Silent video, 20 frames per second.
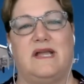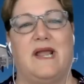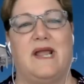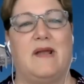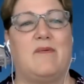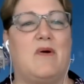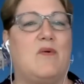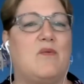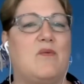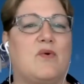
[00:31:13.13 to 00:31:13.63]

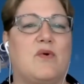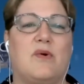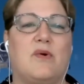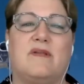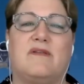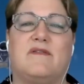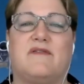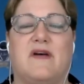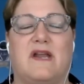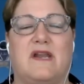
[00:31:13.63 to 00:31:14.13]
It won't ruin
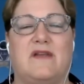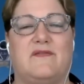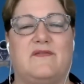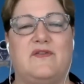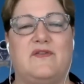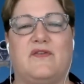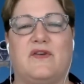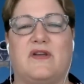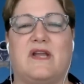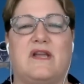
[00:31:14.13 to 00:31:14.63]
the fun if
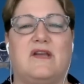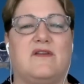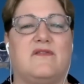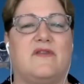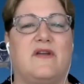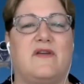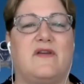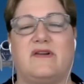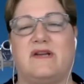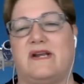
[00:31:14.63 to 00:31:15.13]
you forget your
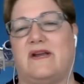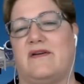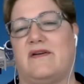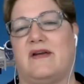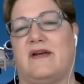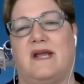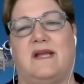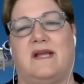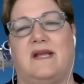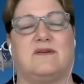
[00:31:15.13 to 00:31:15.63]
favorite
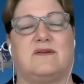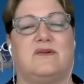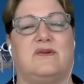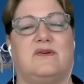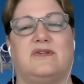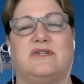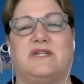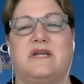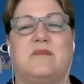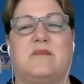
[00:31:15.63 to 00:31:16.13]
earrings or
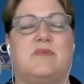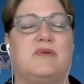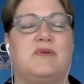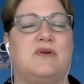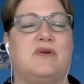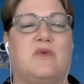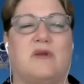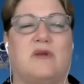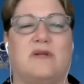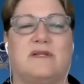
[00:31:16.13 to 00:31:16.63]
your
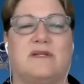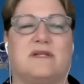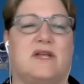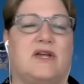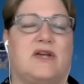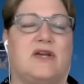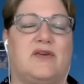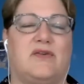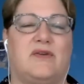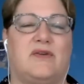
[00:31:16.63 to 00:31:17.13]
shampoo runs
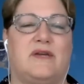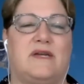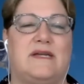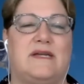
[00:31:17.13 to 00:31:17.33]
low.